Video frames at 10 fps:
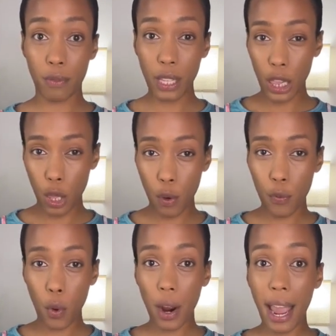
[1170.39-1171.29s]
really look
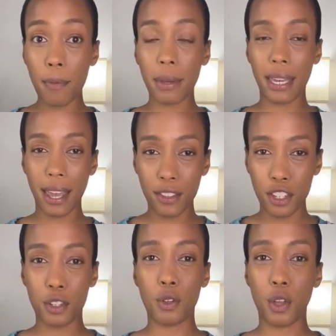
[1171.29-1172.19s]
for and begin
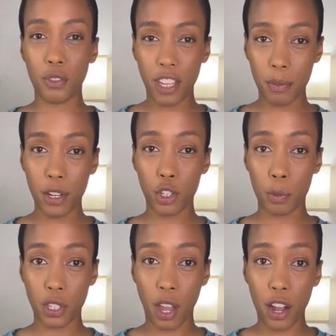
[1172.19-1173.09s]
to do those deep tissue
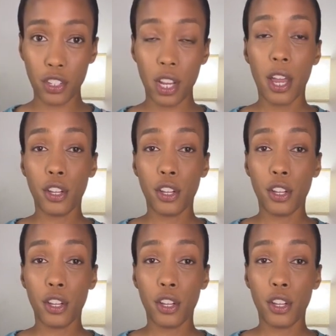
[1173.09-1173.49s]
massage